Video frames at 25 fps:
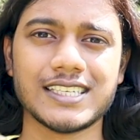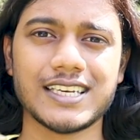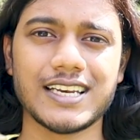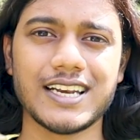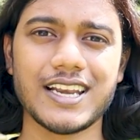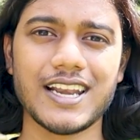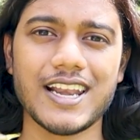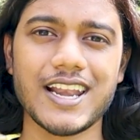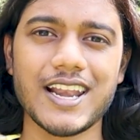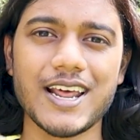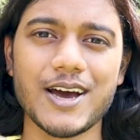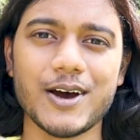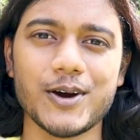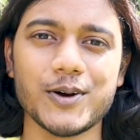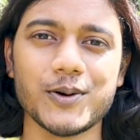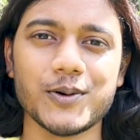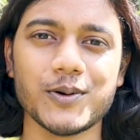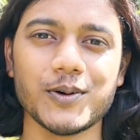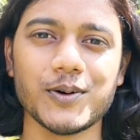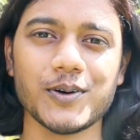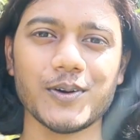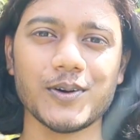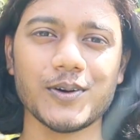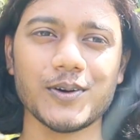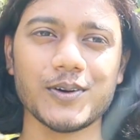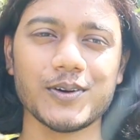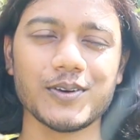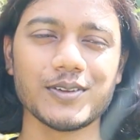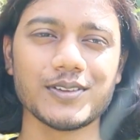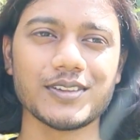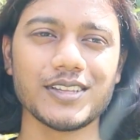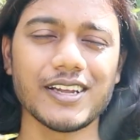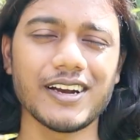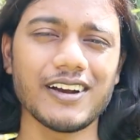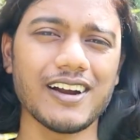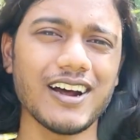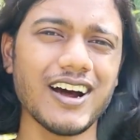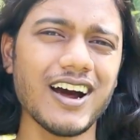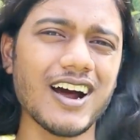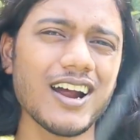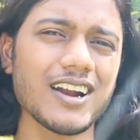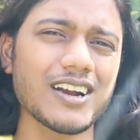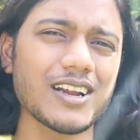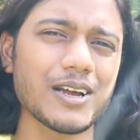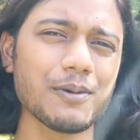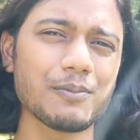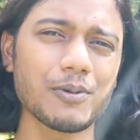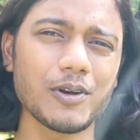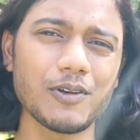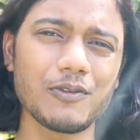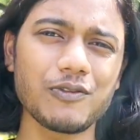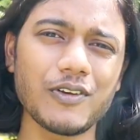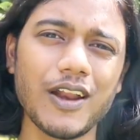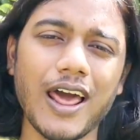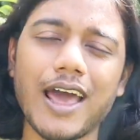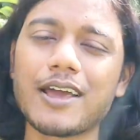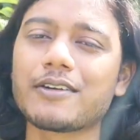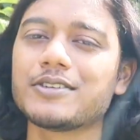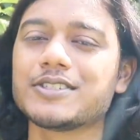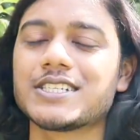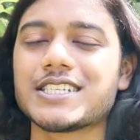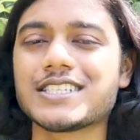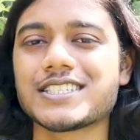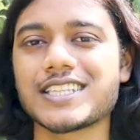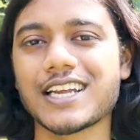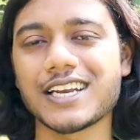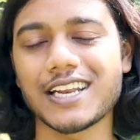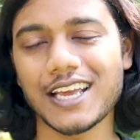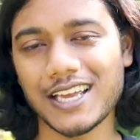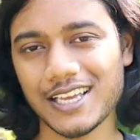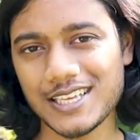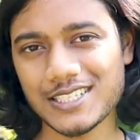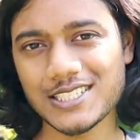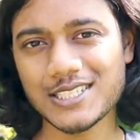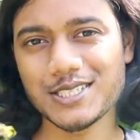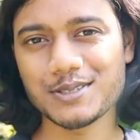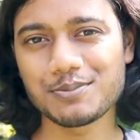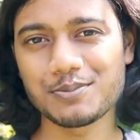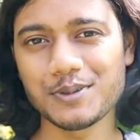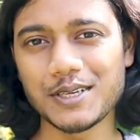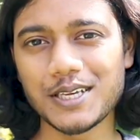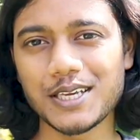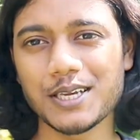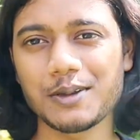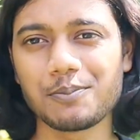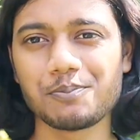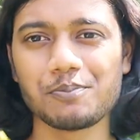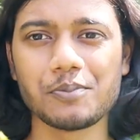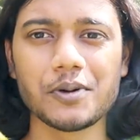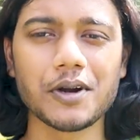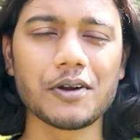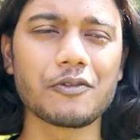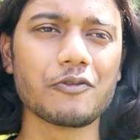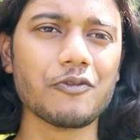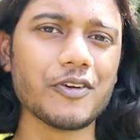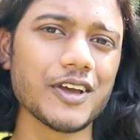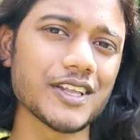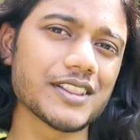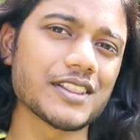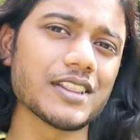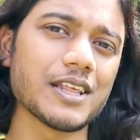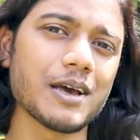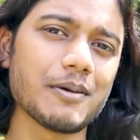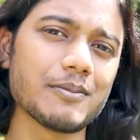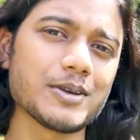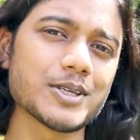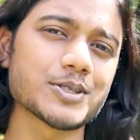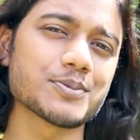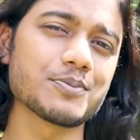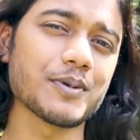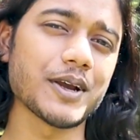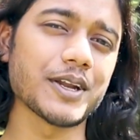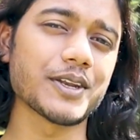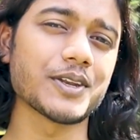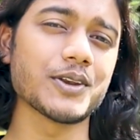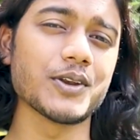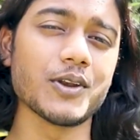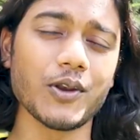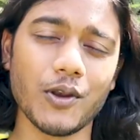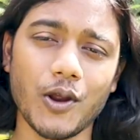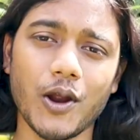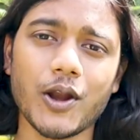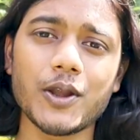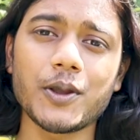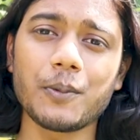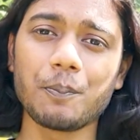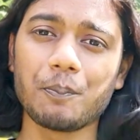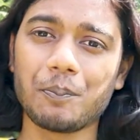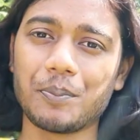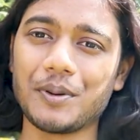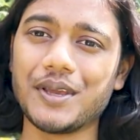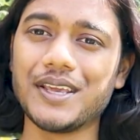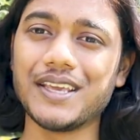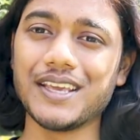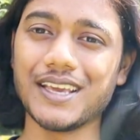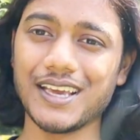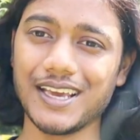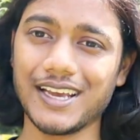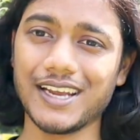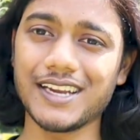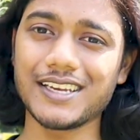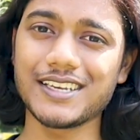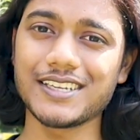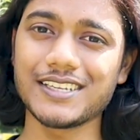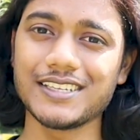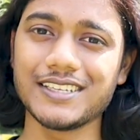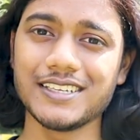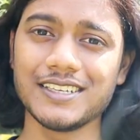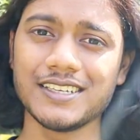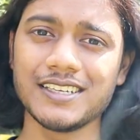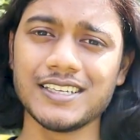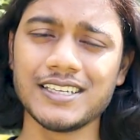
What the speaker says: No, there are a couple of languages that I can speak, but Vietnamese might not be it.